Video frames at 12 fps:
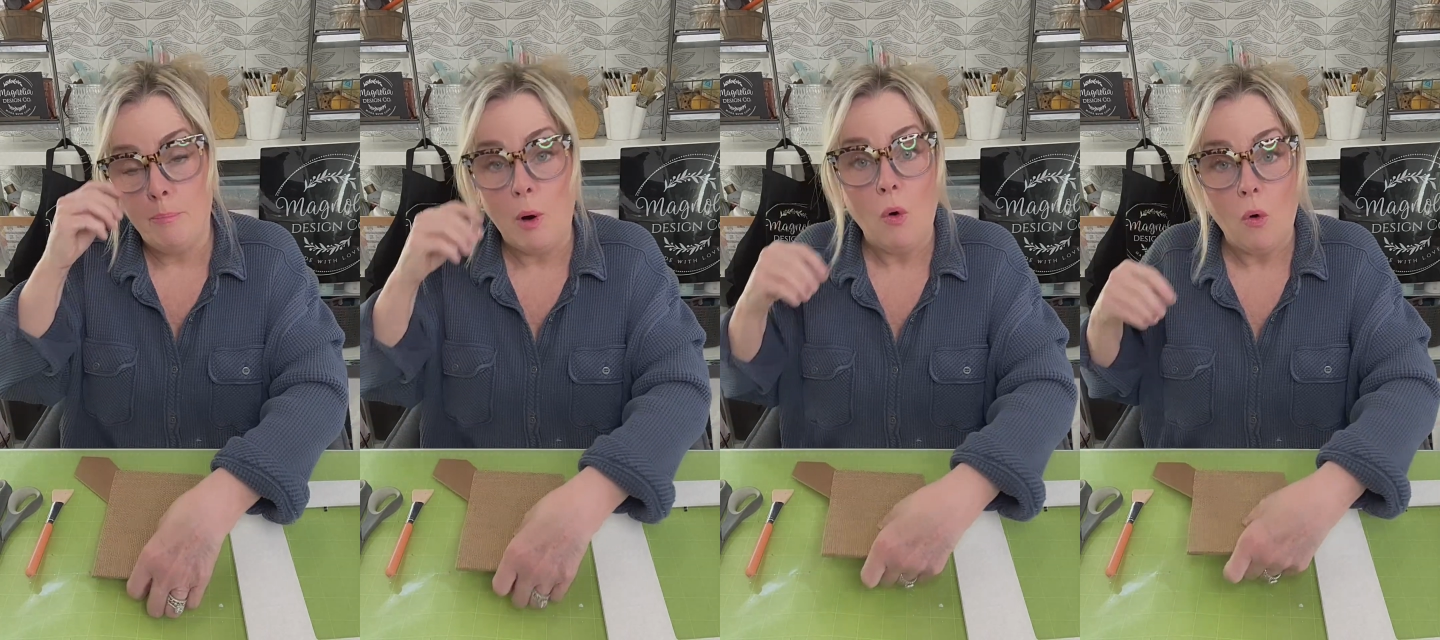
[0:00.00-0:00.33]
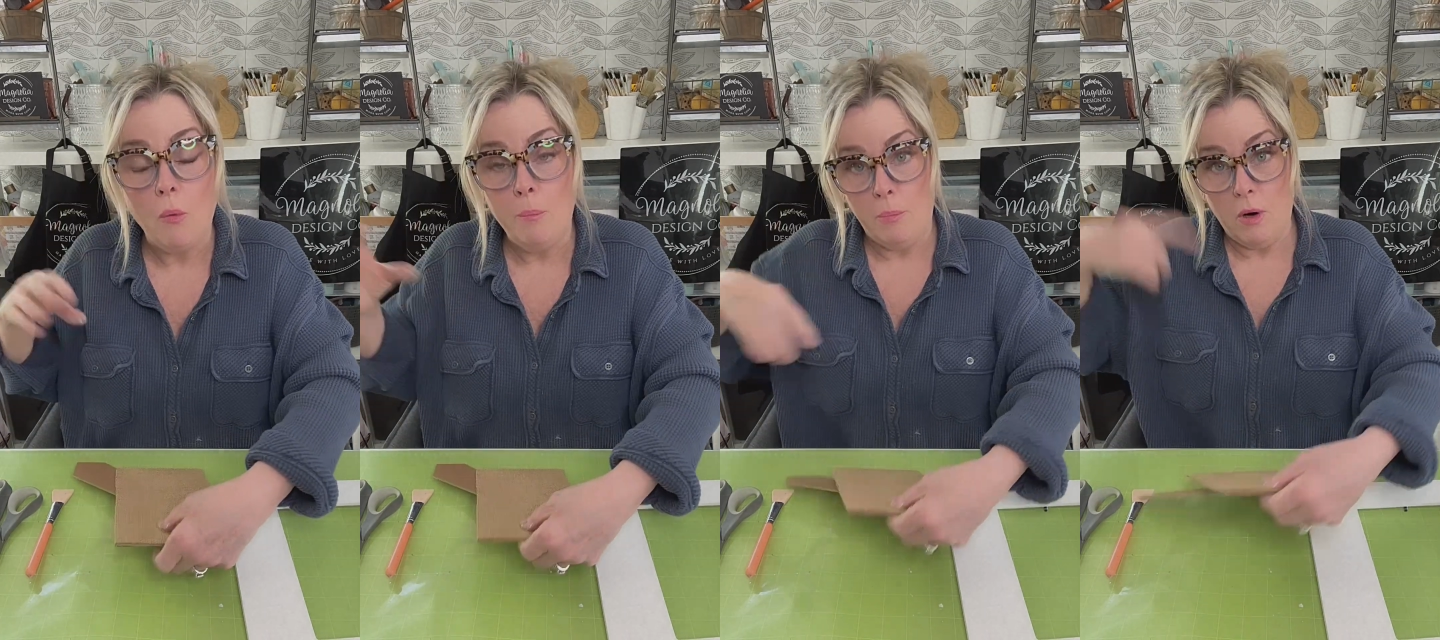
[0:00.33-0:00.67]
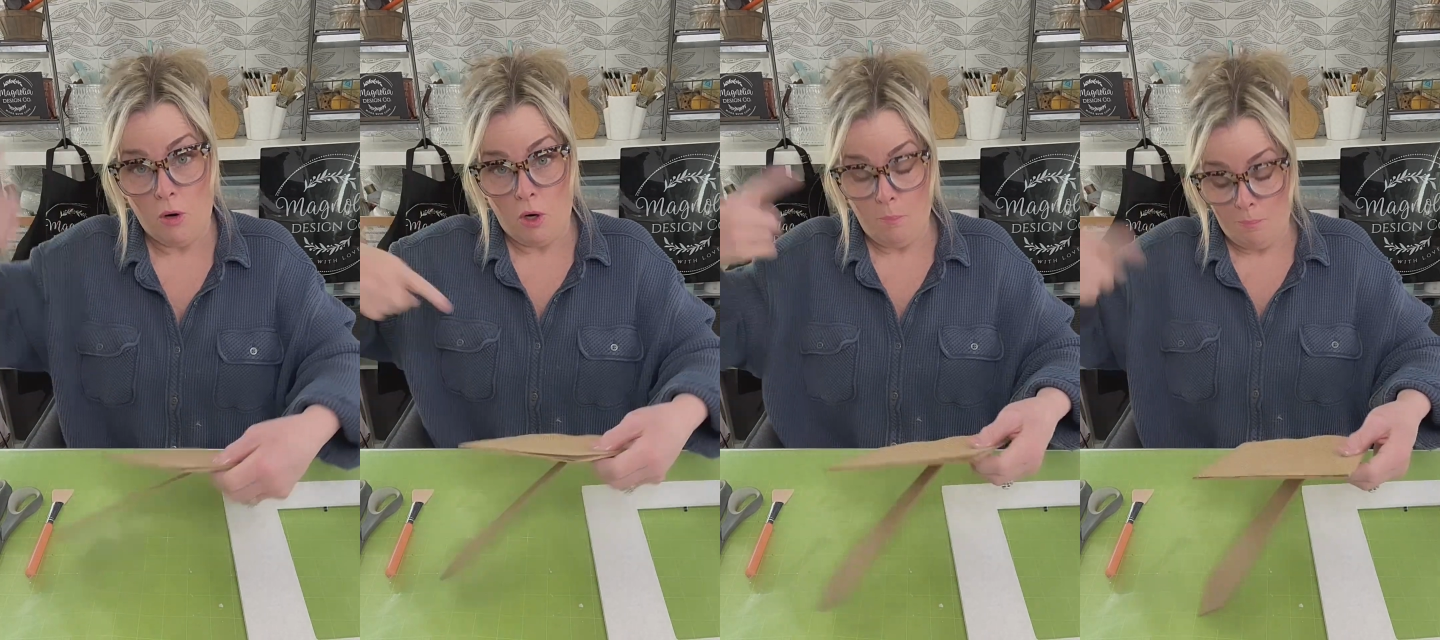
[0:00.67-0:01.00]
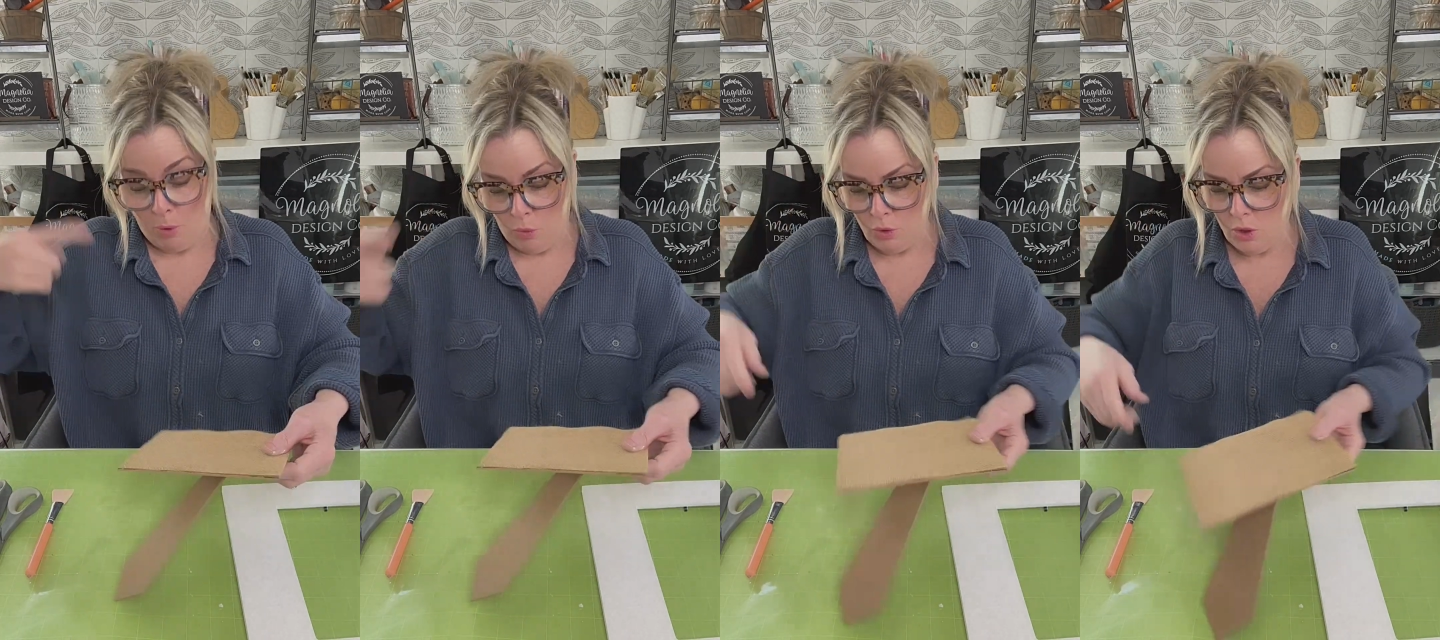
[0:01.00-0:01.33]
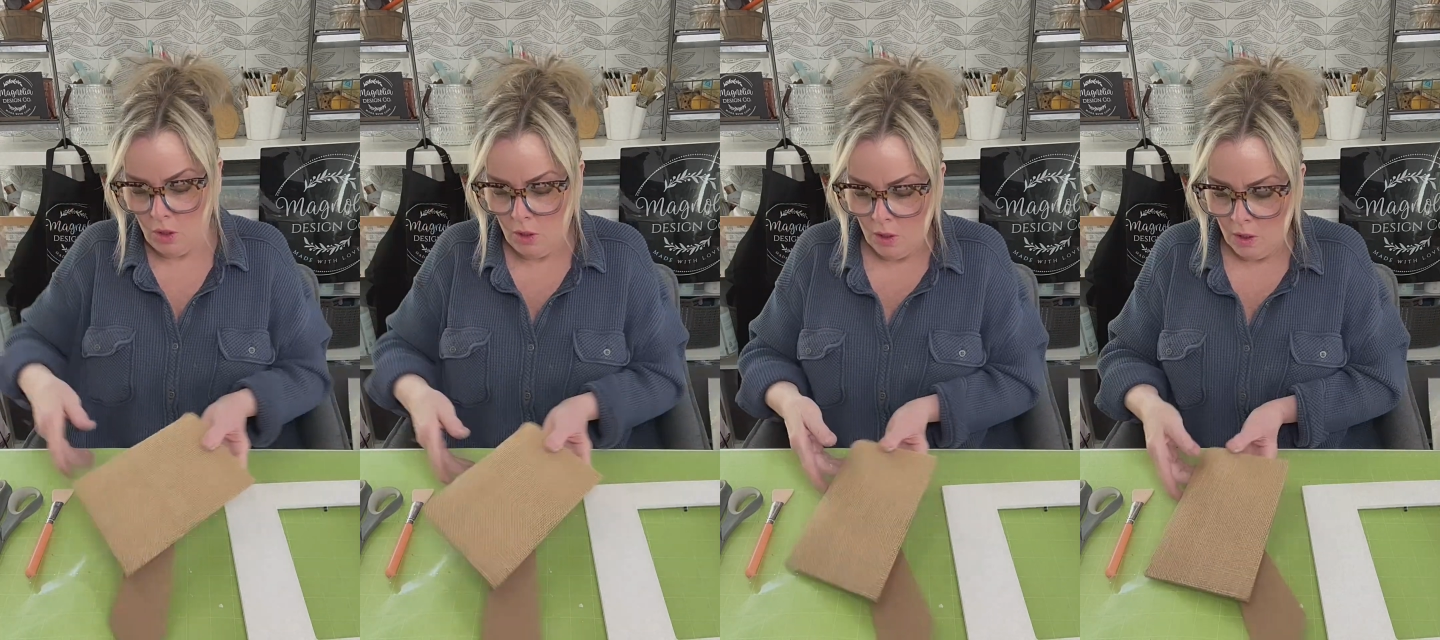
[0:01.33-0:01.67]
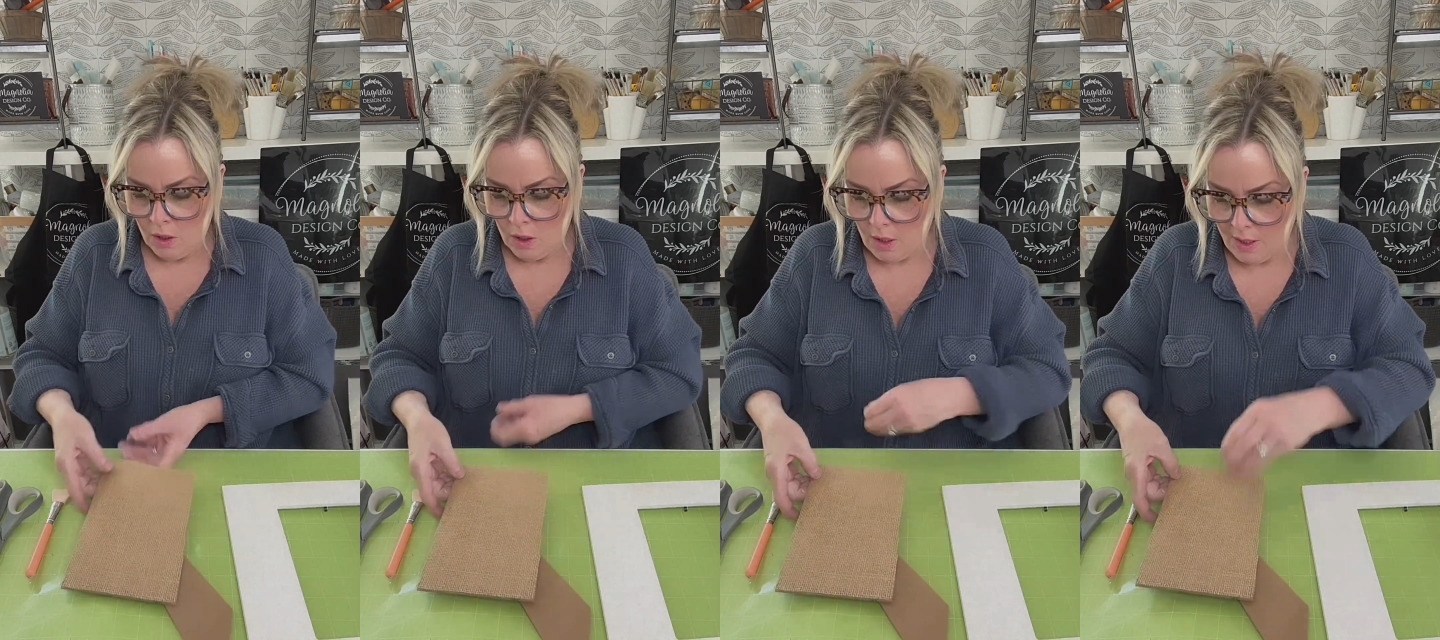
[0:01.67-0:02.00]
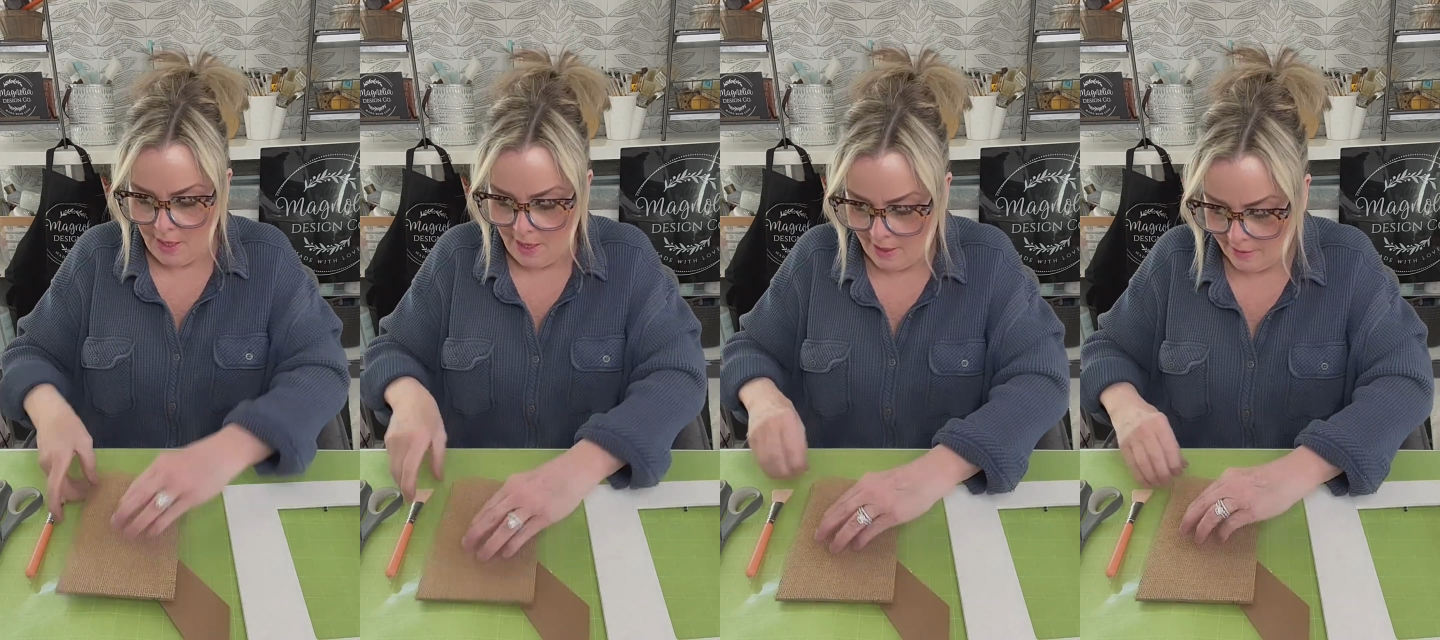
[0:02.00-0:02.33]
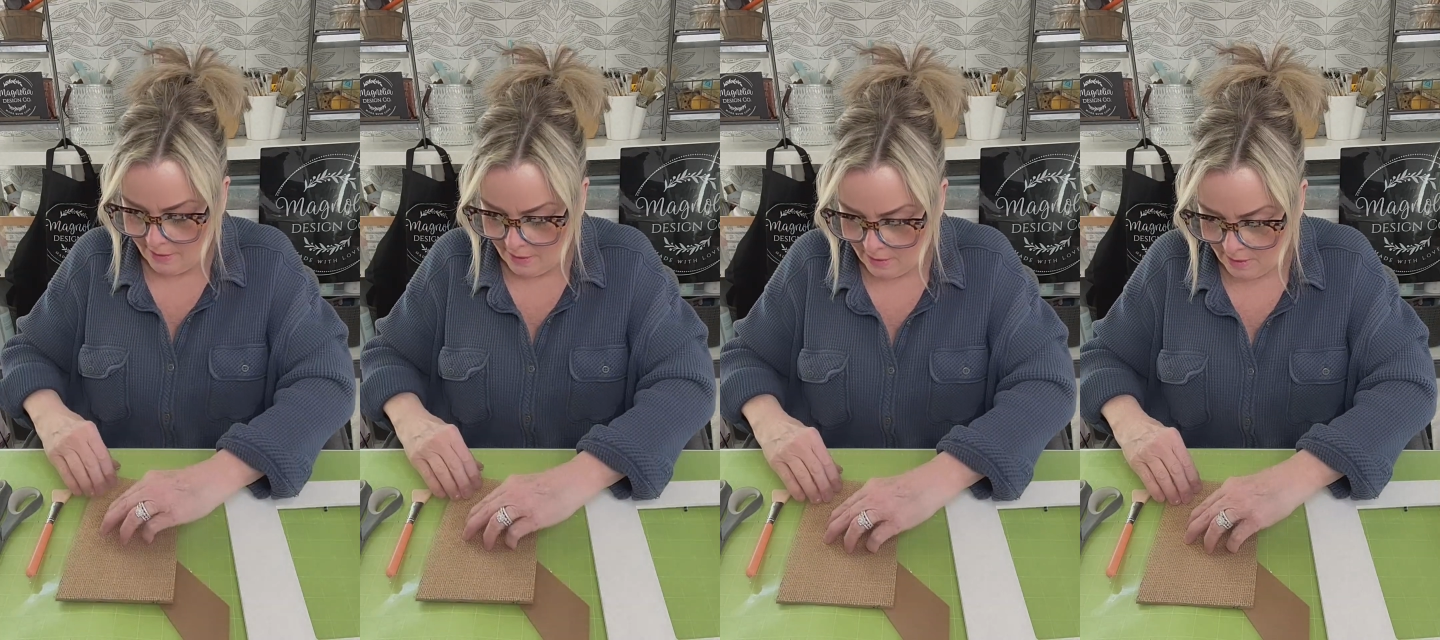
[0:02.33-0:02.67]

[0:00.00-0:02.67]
bolt at